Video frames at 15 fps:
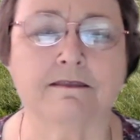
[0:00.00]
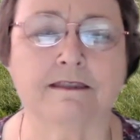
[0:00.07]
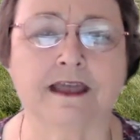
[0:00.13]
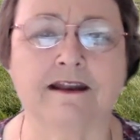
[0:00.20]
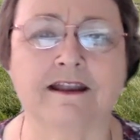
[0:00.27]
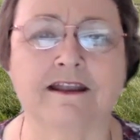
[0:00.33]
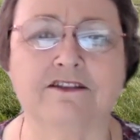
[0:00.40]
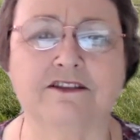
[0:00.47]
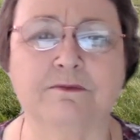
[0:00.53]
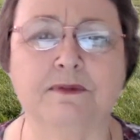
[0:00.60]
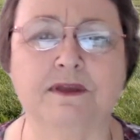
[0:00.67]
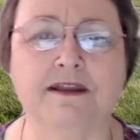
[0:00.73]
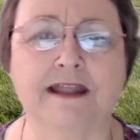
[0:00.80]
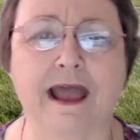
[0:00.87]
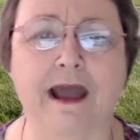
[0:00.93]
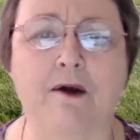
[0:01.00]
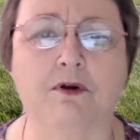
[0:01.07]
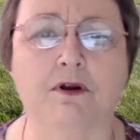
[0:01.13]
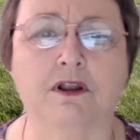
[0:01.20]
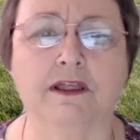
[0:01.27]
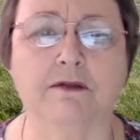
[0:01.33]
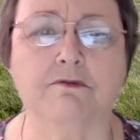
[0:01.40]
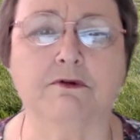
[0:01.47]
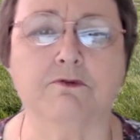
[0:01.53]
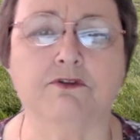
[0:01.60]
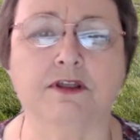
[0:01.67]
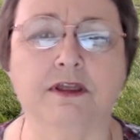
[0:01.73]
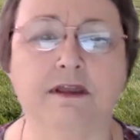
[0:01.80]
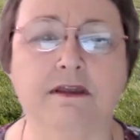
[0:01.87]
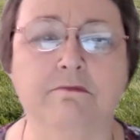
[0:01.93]
That gets to be an hourly
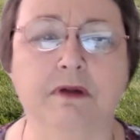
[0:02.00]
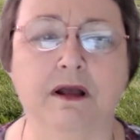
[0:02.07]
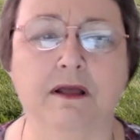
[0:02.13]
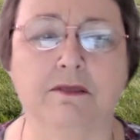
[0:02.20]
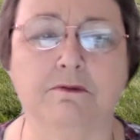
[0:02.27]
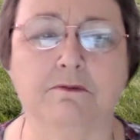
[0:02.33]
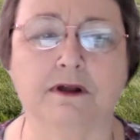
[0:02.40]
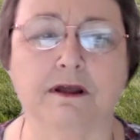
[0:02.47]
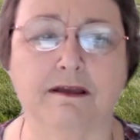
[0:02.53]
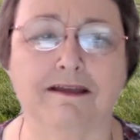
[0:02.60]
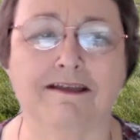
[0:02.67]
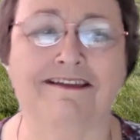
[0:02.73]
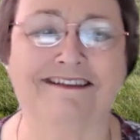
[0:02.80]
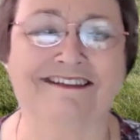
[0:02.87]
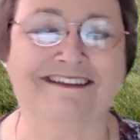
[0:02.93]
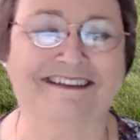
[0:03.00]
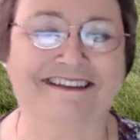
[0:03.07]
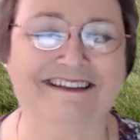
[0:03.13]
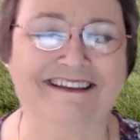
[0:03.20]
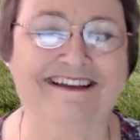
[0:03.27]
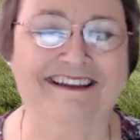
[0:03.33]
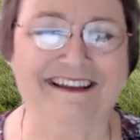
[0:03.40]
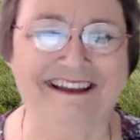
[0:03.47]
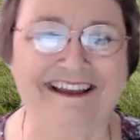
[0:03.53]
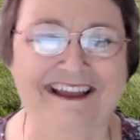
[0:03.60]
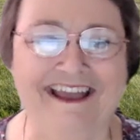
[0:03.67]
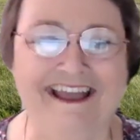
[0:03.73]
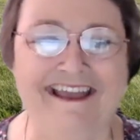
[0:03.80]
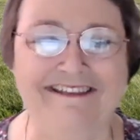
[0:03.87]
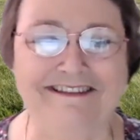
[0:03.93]
routine, by the way,
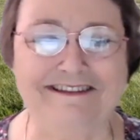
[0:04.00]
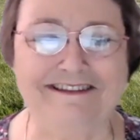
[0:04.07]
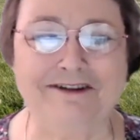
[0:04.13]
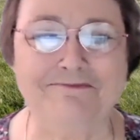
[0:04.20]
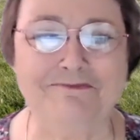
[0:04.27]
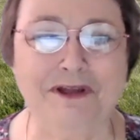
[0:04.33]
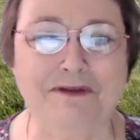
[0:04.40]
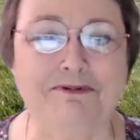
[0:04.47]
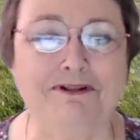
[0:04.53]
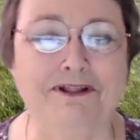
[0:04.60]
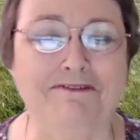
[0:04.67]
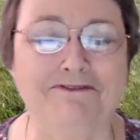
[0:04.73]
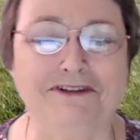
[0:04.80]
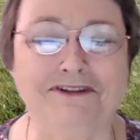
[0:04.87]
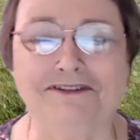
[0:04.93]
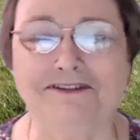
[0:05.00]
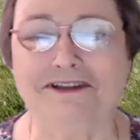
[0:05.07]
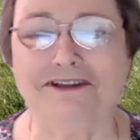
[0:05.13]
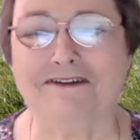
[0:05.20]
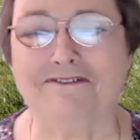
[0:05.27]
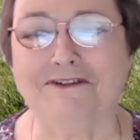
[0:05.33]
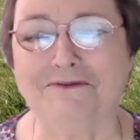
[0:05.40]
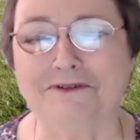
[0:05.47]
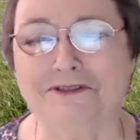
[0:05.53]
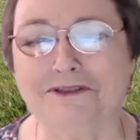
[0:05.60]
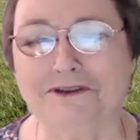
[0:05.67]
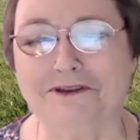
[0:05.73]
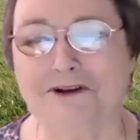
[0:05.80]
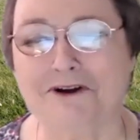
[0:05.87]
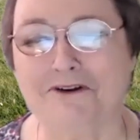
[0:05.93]
as some people have discovered with
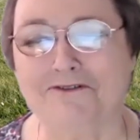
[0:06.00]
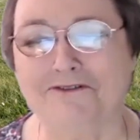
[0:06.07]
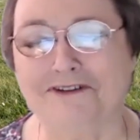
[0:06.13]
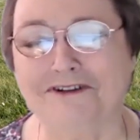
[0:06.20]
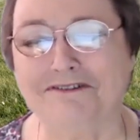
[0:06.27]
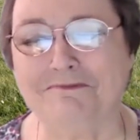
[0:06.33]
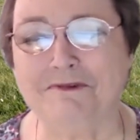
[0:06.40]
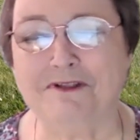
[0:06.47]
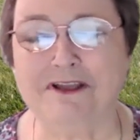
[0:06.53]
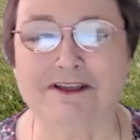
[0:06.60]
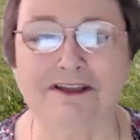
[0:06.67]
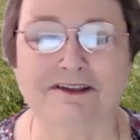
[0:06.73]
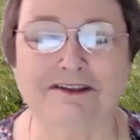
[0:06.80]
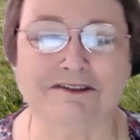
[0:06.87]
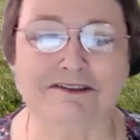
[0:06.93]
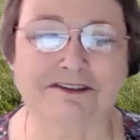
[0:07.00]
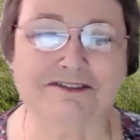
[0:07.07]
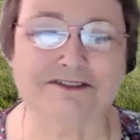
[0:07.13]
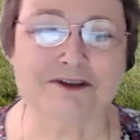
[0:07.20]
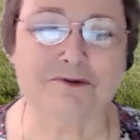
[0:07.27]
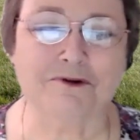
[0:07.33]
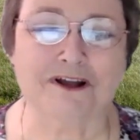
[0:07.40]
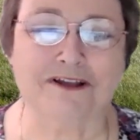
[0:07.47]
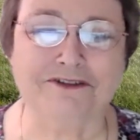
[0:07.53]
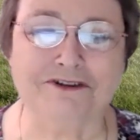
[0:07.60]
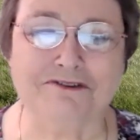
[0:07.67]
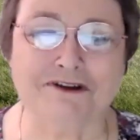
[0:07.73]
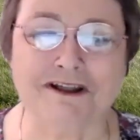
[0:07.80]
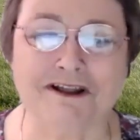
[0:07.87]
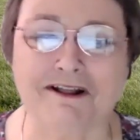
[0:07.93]
the COVID
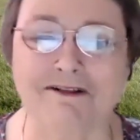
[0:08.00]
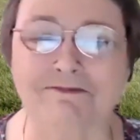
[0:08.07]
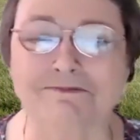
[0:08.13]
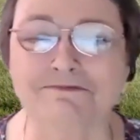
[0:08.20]
sequestering.